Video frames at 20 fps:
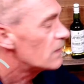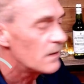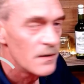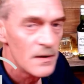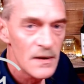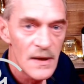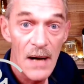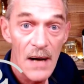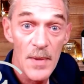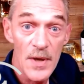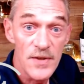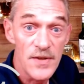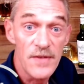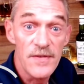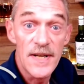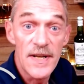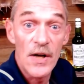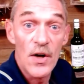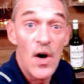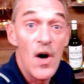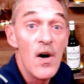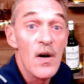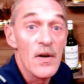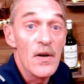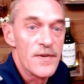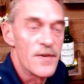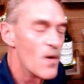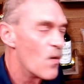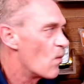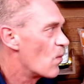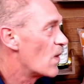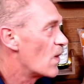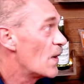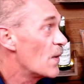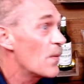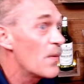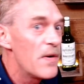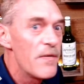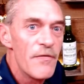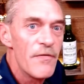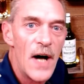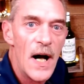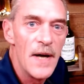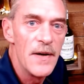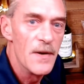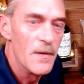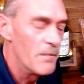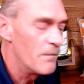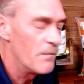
How much does it cost? Where do we find them?